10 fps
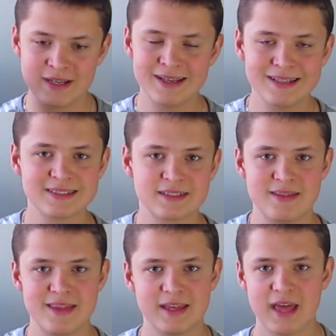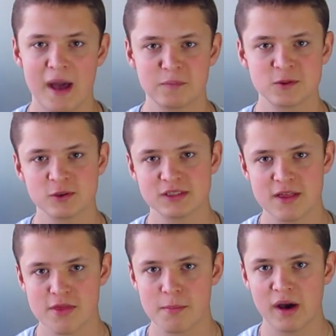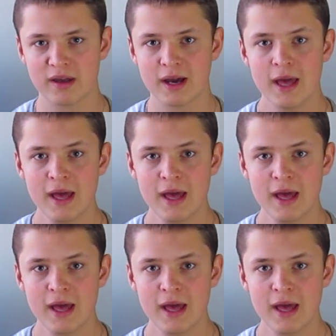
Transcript: hits the capsules in the mic